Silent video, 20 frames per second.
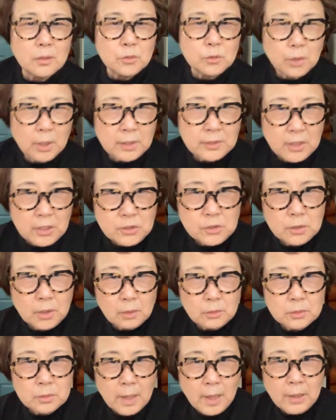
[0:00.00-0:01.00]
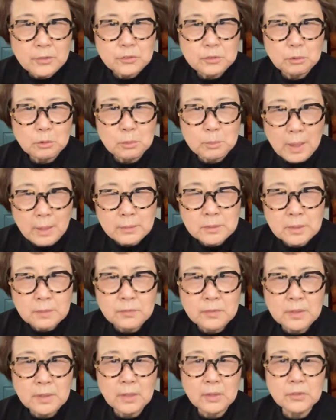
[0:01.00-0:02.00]
Traditional classroom
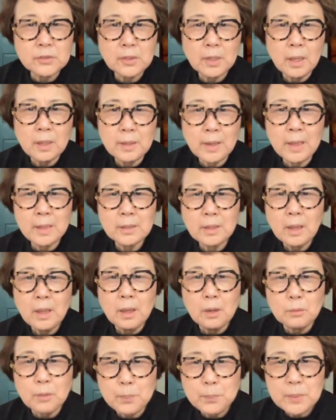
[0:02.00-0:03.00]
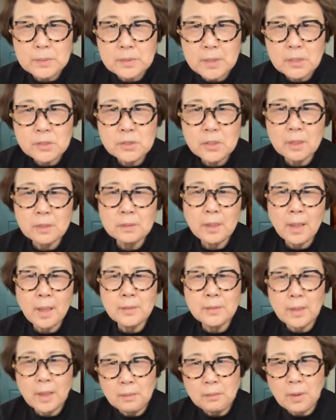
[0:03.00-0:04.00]
activities like repetition
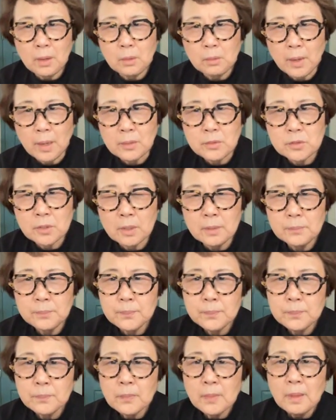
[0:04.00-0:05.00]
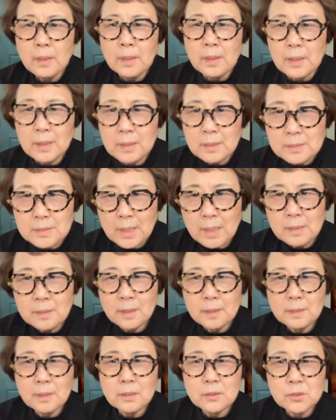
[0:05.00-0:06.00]
and error correction,
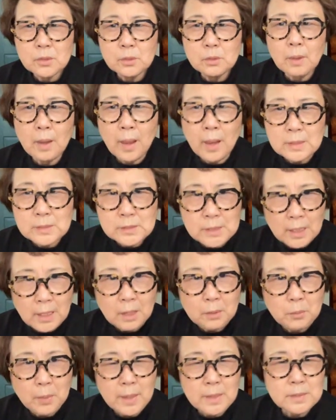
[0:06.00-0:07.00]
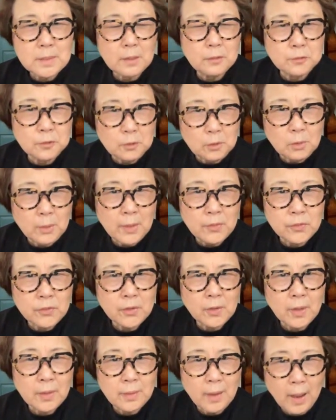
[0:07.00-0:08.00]
intended to accelerate
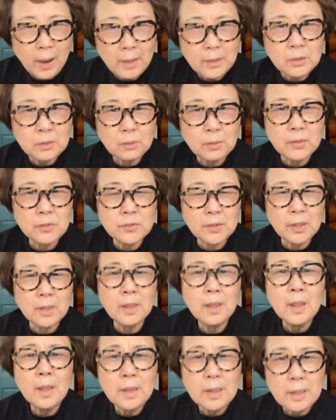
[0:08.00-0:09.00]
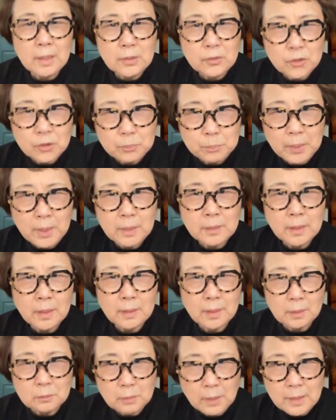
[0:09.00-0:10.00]
fluency and accuracy in
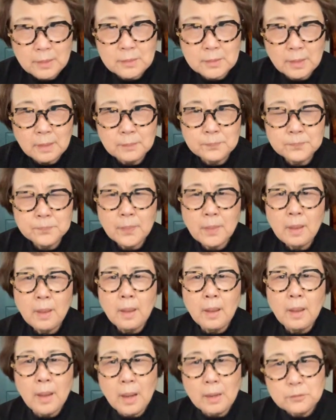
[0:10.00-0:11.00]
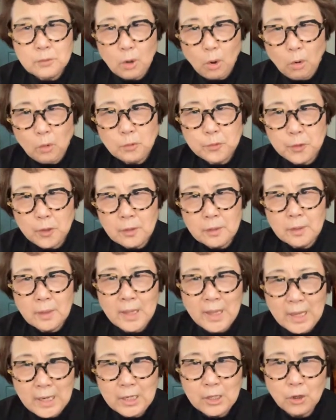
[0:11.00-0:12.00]
speaking and writing, have often
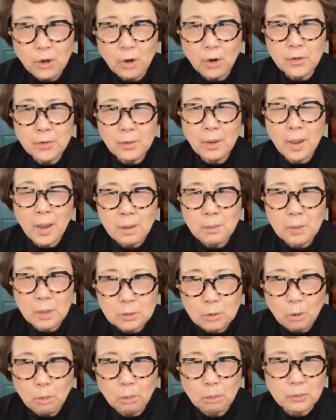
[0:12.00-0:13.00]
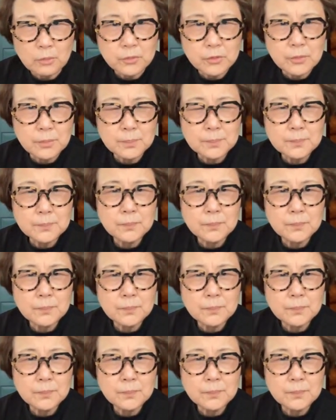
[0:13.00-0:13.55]
hindered our goals.